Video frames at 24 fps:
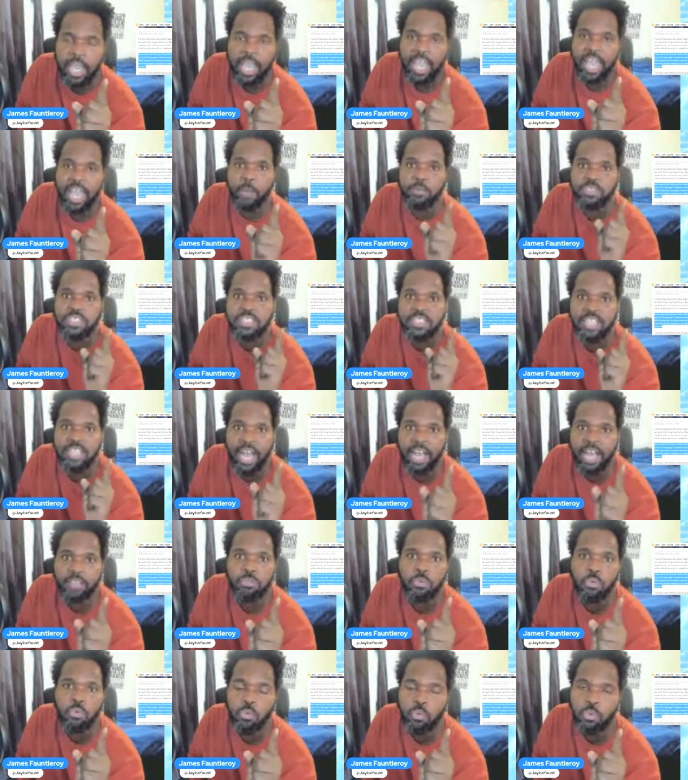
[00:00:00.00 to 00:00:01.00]
It was not
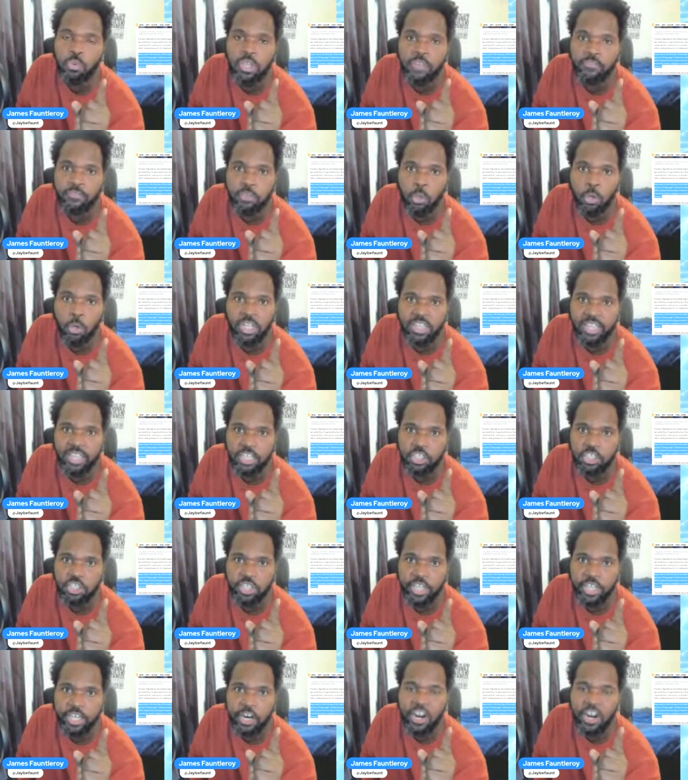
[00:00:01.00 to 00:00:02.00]
through the Florida
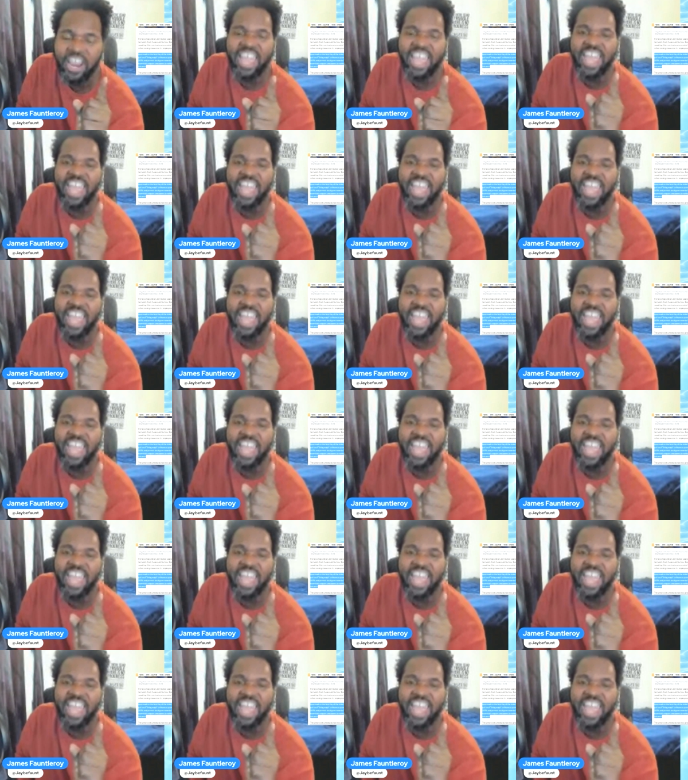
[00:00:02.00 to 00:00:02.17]
legislator.